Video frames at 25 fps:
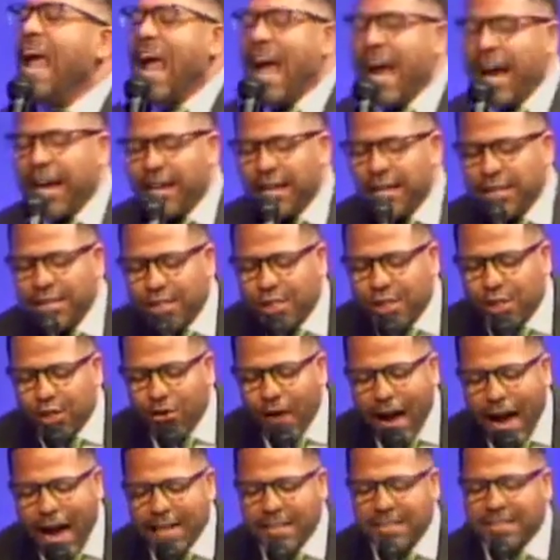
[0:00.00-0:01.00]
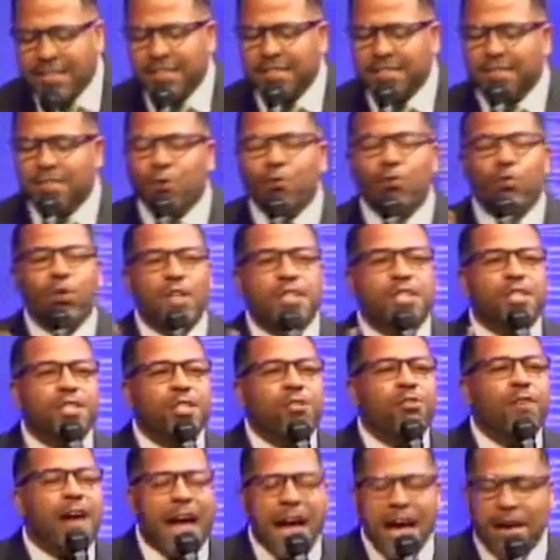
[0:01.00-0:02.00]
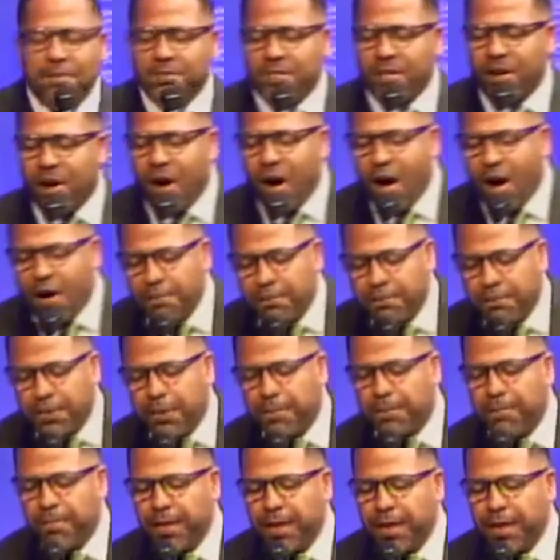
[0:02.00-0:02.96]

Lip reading: and attracted to what you have to offer